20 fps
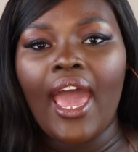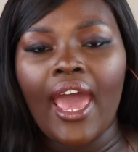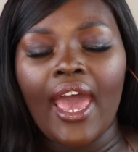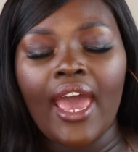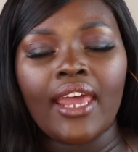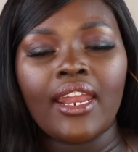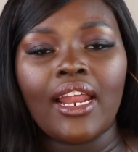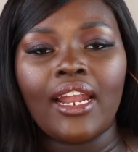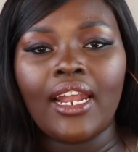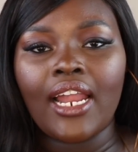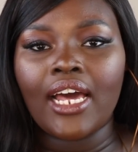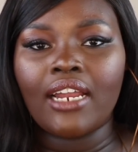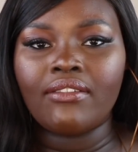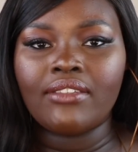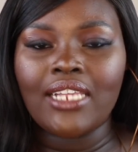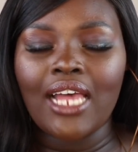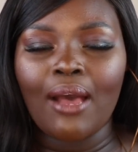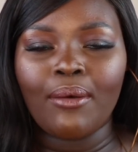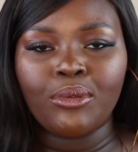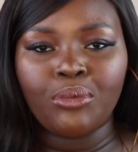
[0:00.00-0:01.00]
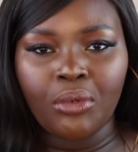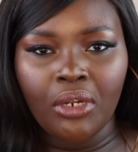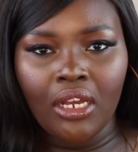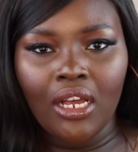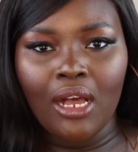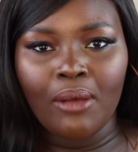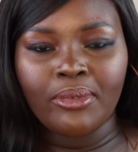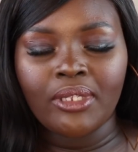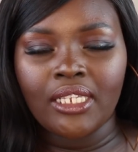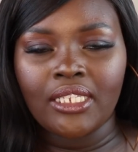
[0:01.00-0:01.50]
And a lot of times when it
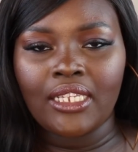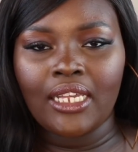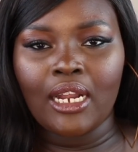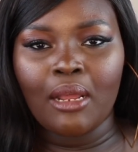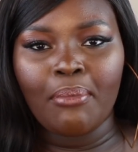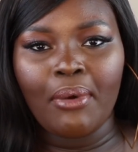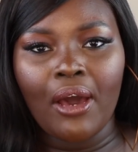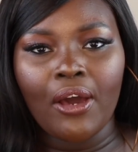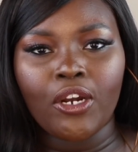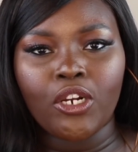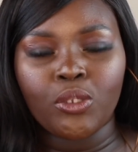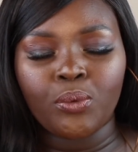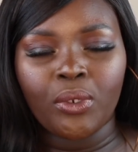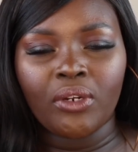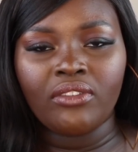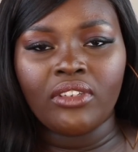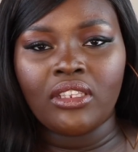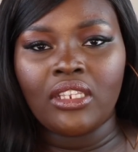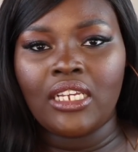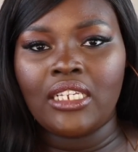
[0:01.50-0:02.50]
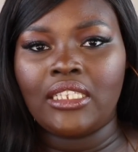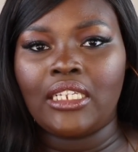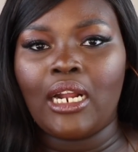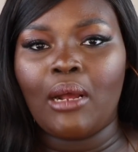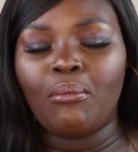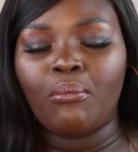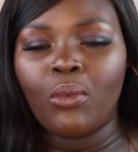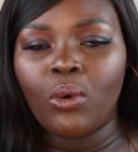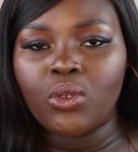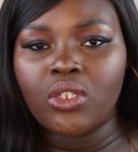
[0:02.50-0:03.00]
comes to setting powders, one of the things that
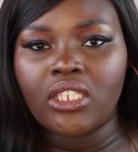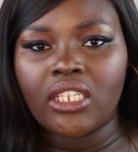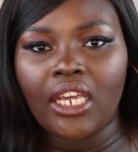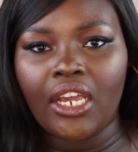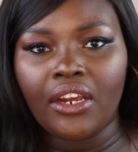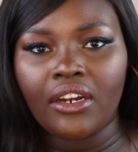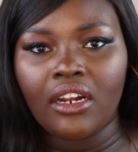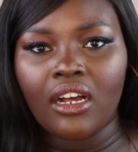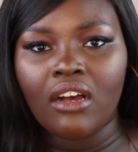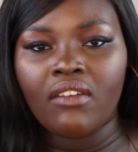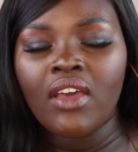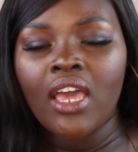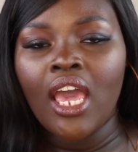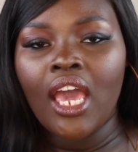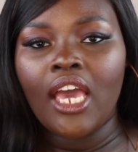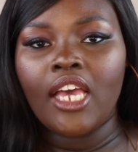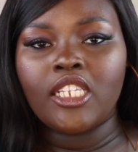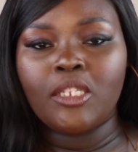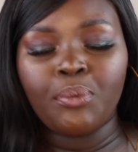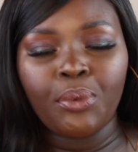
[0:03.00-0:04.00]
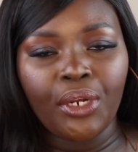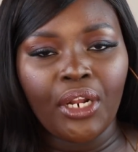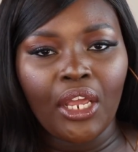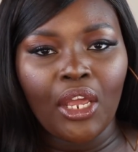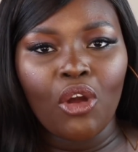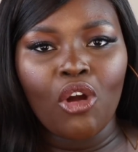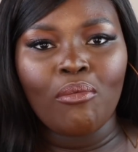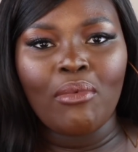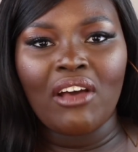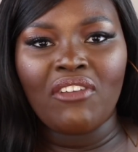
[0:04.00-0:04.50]
I'm most scared of is putting
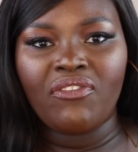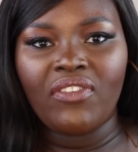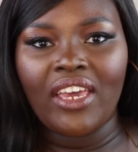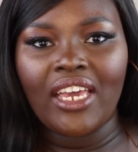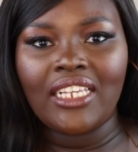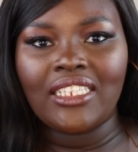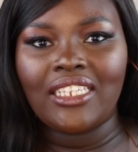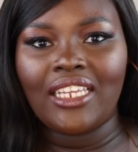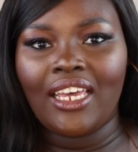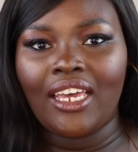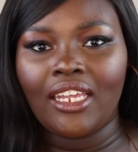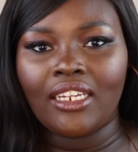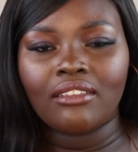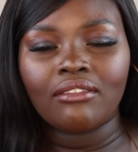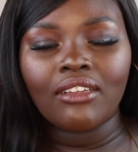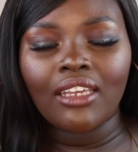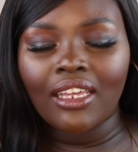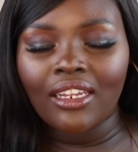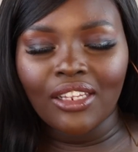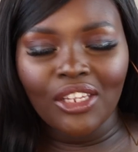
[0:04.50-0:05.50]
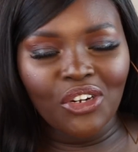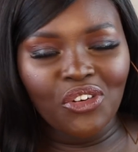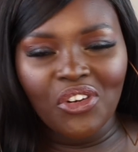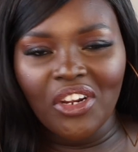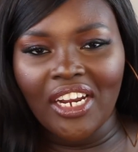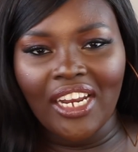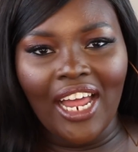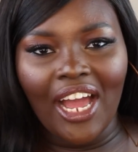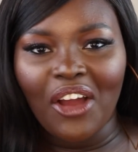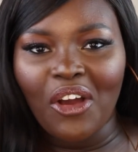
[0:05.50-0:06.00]
it on my face and it
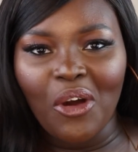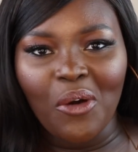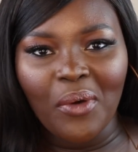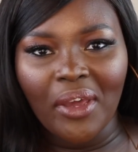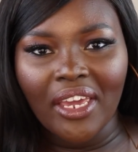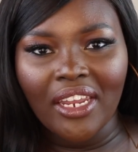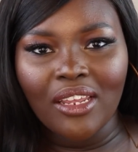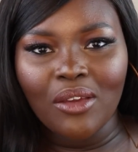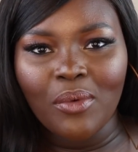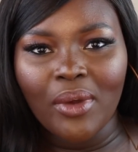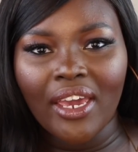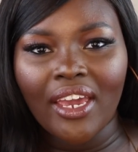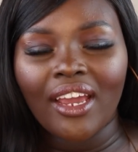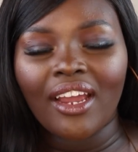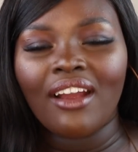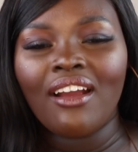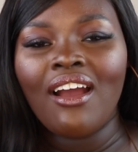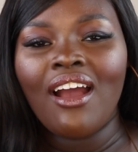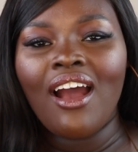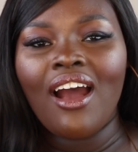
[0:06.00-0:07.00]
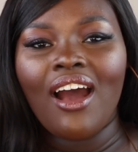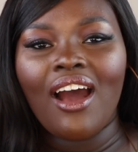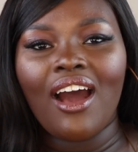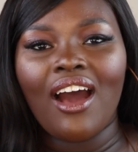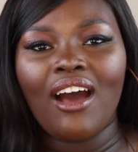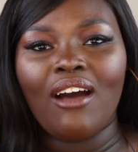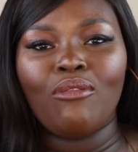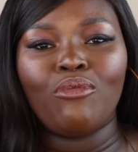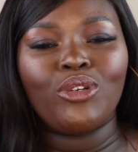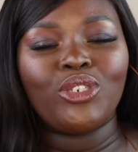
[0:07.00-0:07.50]
literally not going anywhere,
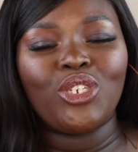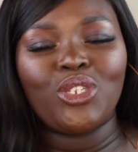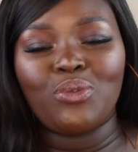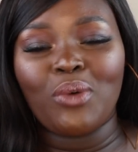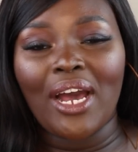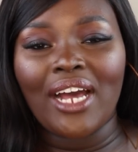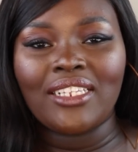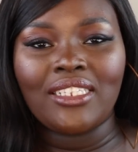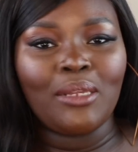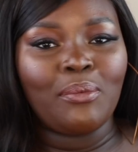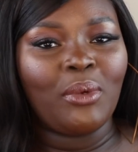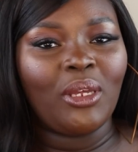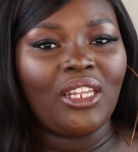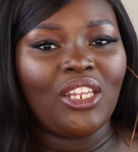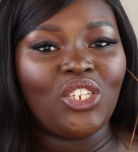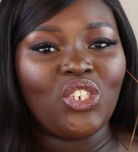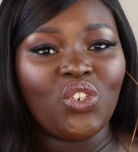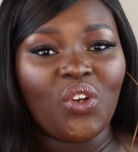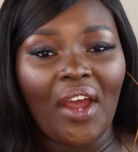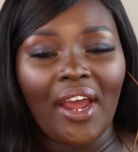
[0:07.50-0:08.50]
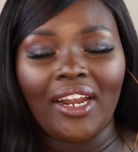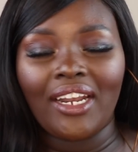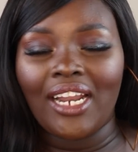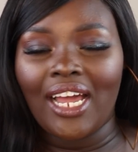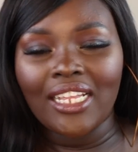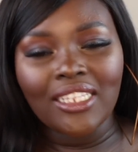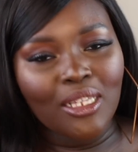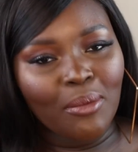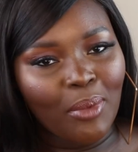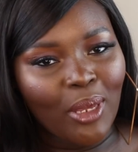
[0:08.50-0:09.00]
which is why I typically try
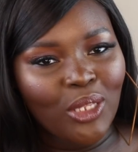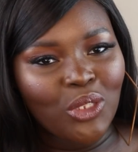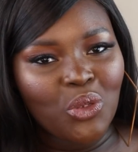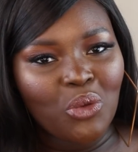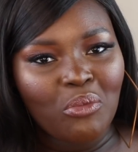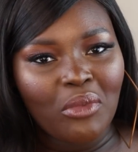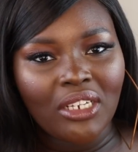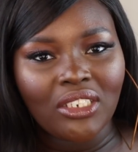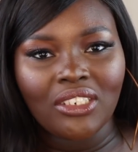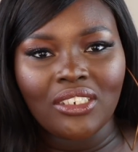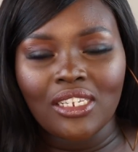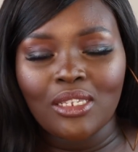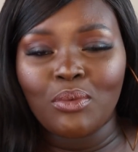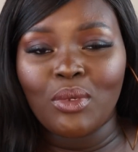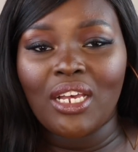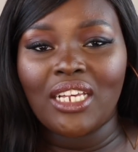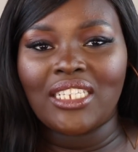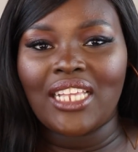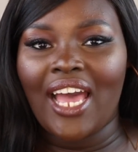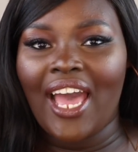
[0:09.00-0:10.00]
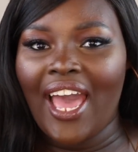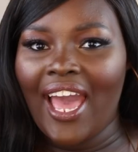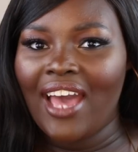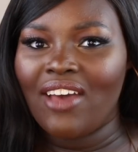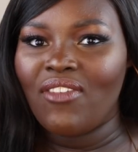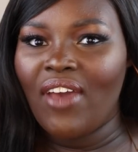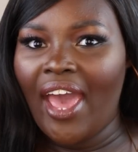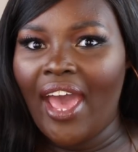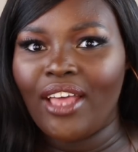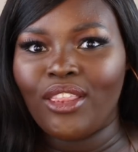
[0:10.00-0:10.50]
not to bake too much, just because I
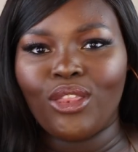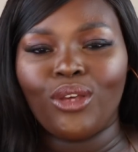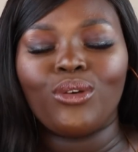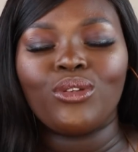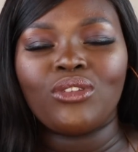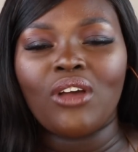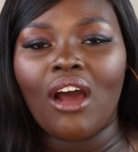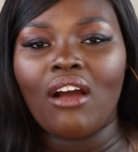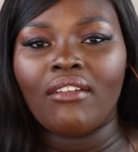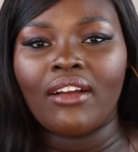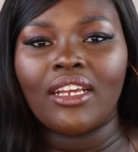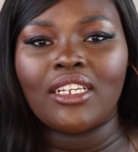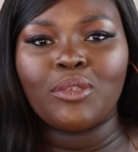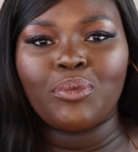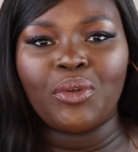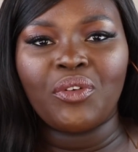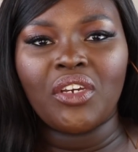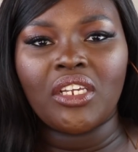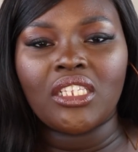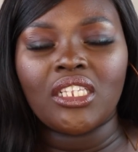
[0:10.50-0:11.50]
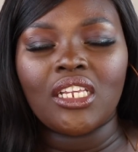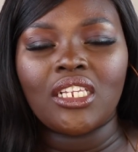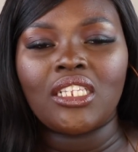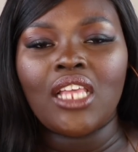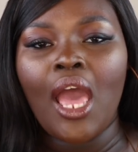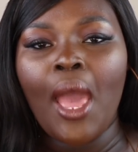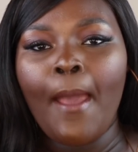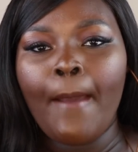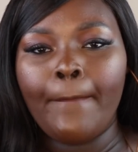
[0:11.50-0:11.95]
have had those horror experiences.